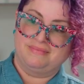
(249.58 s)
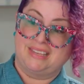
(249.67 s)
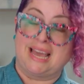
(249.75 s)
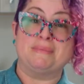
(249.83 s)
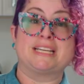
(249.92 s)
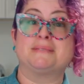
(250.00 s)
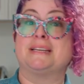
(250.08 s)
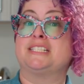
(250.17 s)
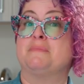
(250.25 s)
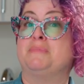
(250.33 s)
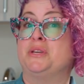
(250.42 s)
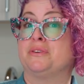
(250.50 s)
Chemex makes
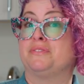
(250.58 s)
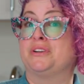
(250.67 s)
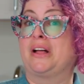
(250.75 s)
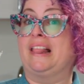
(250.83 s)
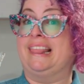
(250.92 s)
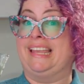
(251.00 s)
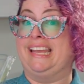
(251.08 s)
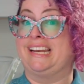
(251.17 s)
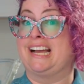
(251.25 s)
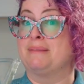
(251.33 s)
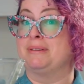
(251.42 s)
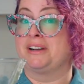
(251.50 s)
a beautiful, clean
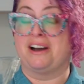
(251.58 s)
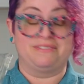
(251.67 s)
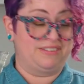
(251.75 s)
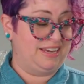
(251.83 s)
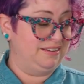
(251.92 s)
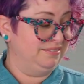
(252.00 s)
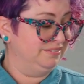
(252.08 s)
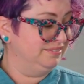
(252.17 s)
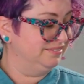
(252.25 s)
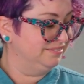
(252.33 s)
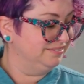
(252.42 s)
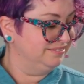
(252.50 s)
cup of coffee.
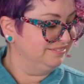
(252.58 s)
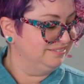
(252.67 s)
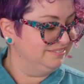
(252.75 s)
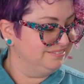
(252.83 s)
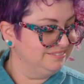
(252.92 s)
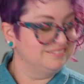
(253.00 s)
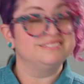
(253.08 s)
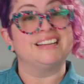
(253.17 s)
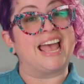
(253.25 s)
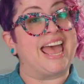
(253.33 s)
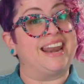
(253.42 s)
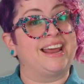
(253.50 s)

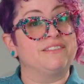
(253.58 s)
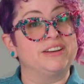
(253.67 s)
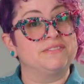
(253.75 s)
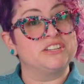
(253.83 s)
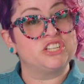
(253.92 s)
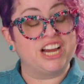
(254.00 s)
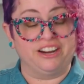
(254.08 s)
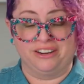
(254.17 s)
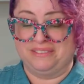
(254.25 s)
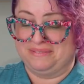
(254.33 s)
And I have enough to share.